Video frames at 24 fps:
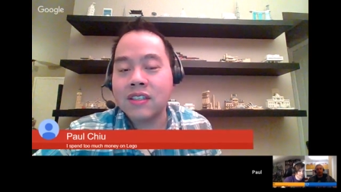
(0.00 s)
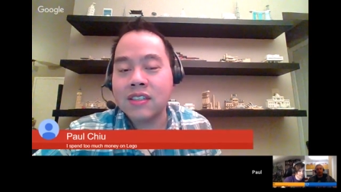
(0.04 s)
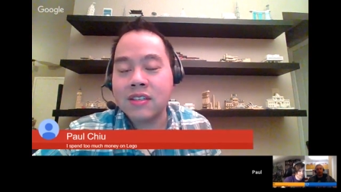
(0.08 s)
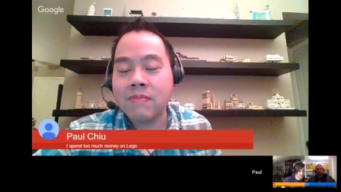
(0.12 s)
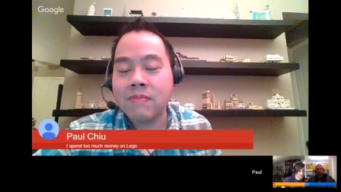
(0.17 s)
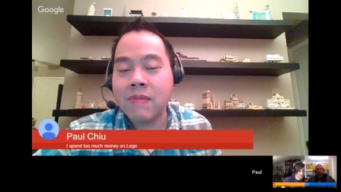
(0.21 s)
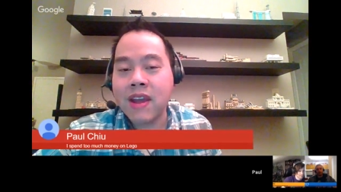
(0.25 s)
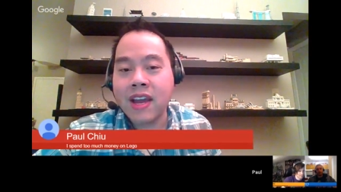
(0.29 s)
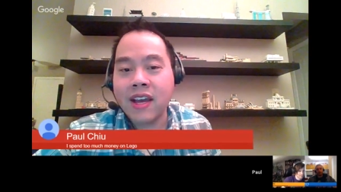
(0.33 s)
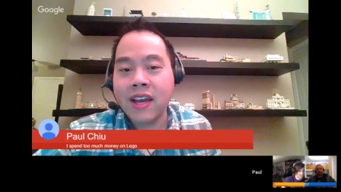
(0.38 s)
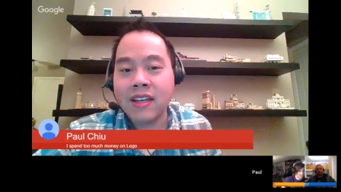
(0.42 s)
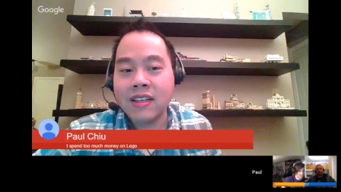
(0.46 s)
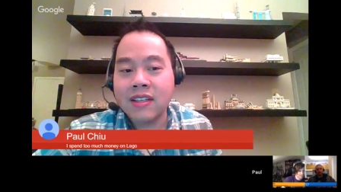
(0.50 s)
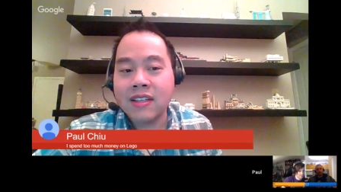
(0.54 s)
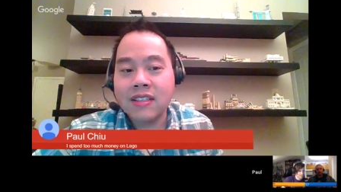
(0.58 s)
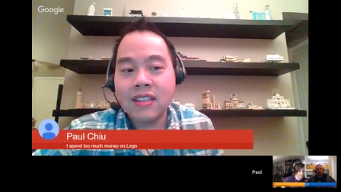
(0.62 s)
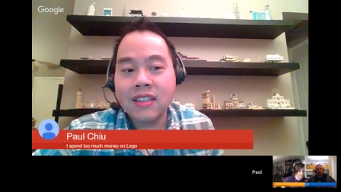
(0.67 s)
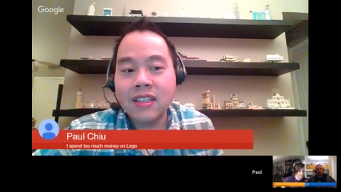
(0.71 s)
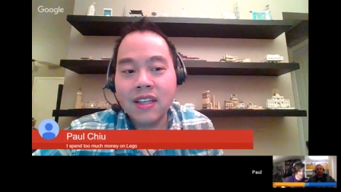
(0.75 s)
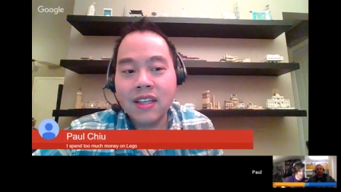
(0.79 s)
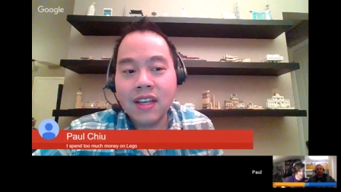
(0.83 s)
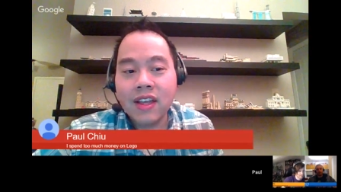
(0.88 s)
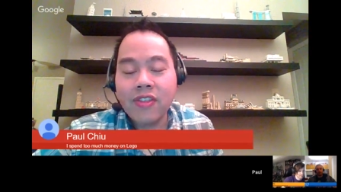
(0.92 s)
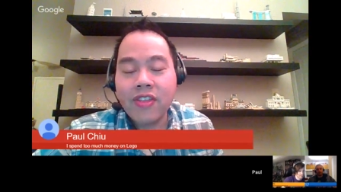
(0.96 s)
demand
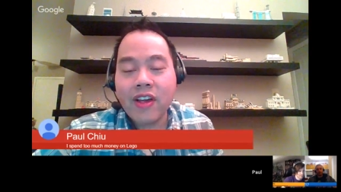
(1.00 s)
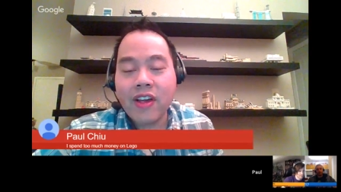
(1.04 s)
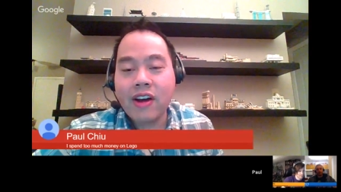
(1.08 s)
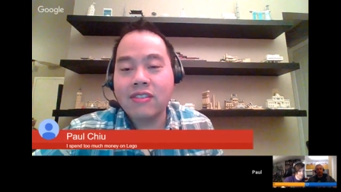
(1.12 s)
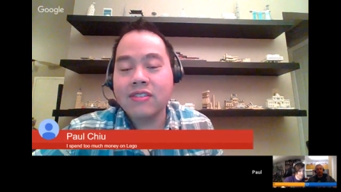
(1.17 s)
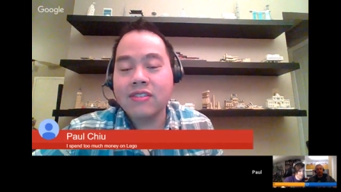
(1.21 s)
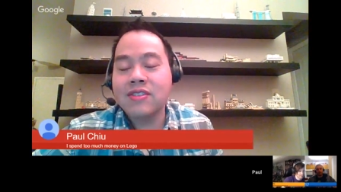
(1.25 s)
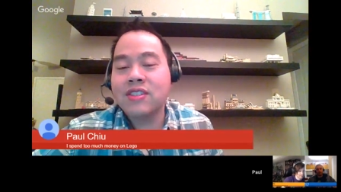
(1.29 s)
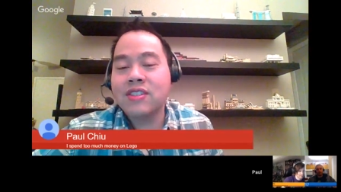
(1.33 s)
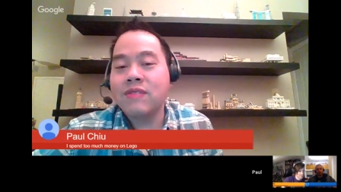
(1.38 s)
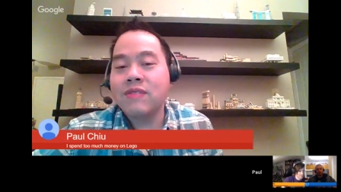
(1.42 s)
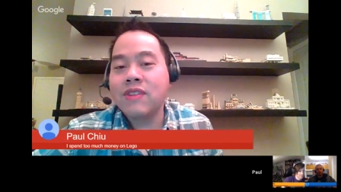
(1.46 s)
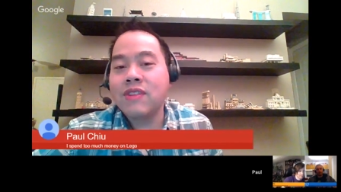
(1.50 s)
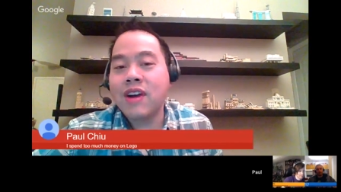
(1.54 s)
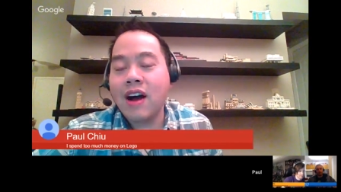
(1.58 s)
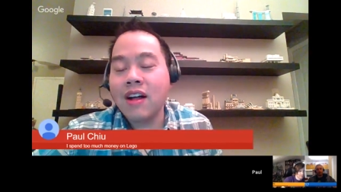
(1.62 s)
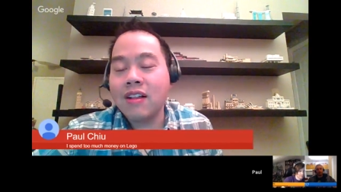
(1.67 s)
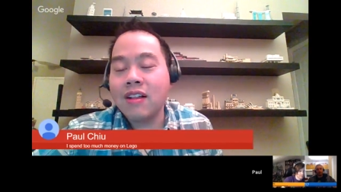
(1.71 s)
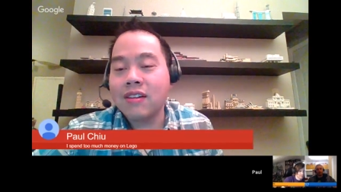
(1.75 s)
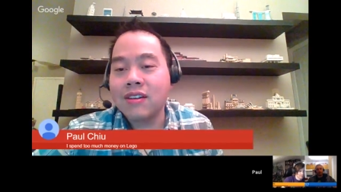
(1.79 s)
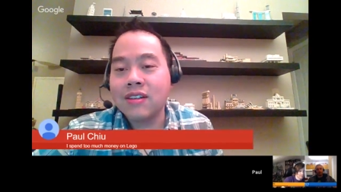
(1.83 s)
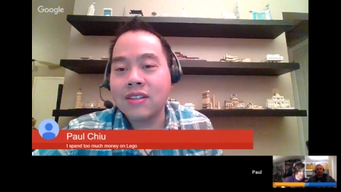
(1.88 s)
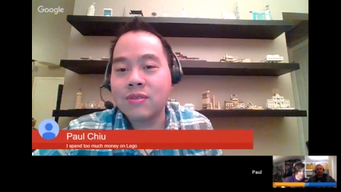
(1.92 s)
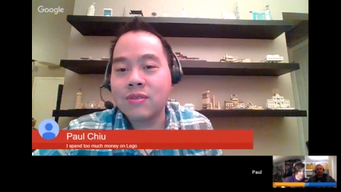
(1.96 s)
thousands of
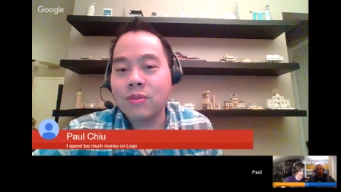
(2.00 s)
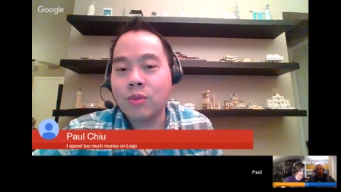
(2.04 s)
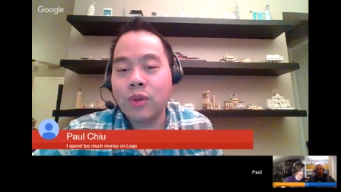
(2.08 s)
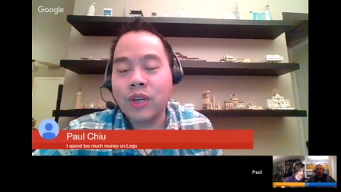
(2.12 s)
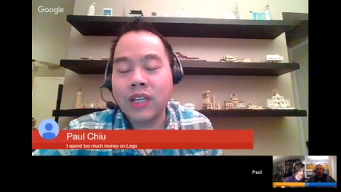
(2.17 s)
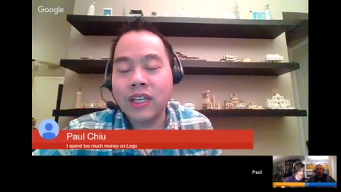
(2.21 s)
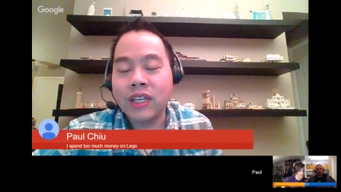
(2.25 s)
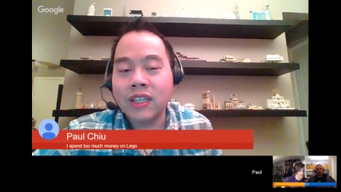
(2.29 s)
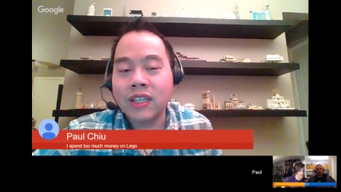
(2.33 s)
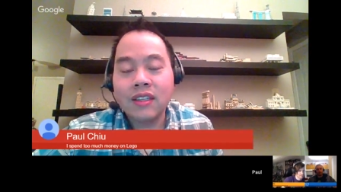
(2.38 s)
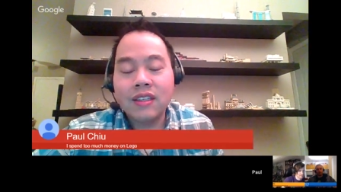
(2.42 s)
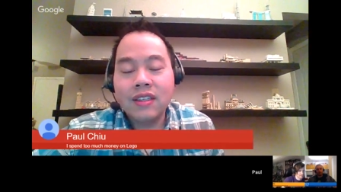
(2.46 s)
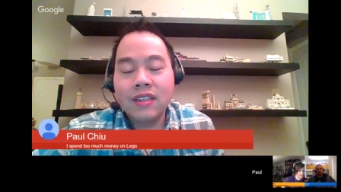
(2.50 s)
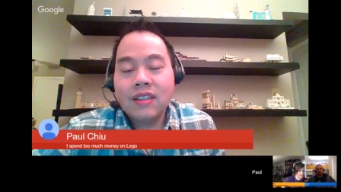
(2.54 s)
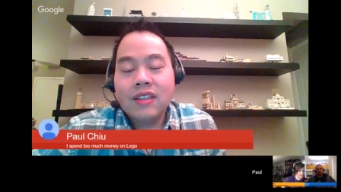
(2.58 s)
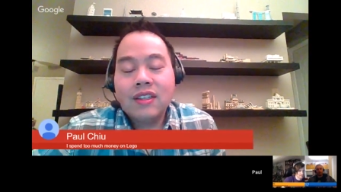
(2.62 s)
dollars when